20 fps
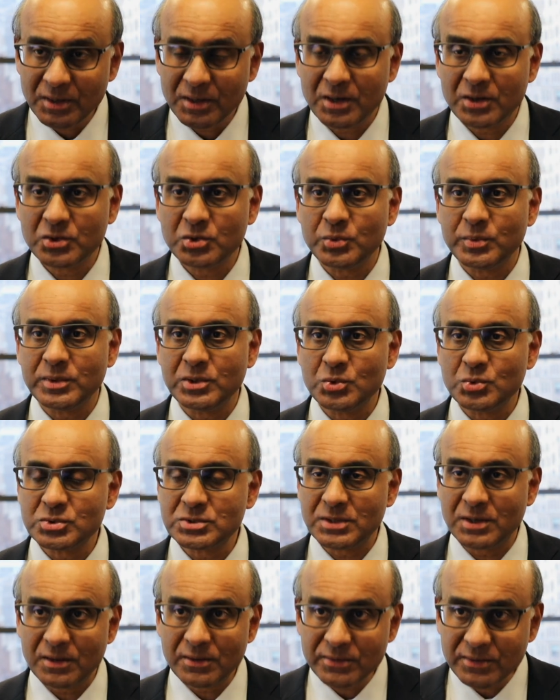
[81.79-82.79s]
How do we
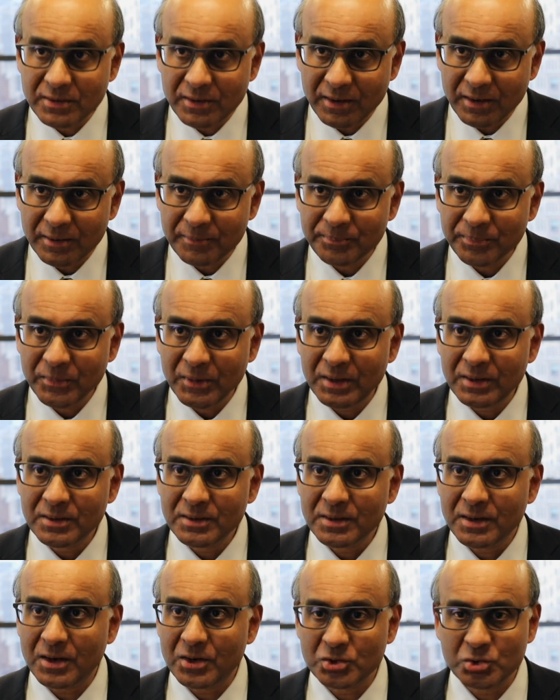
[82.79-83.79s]
use healthcare?
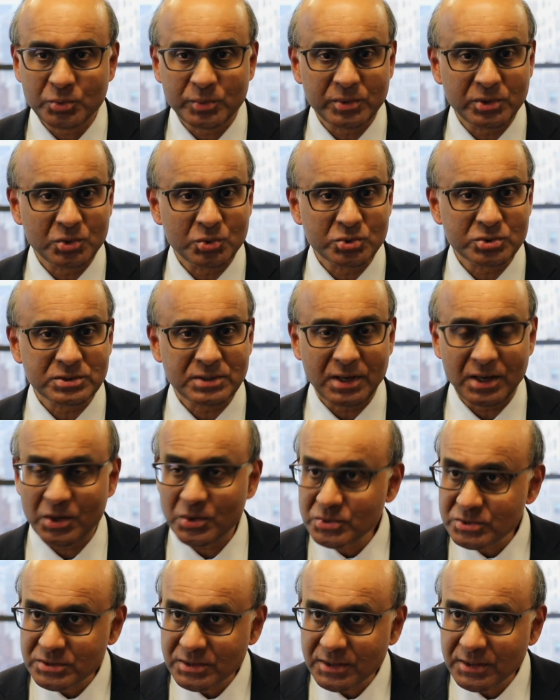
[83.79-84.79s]
How do we use
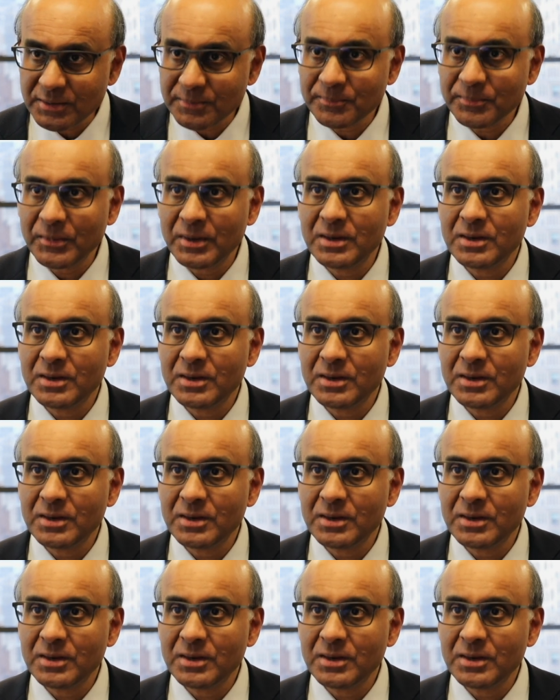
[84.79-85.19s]
housing?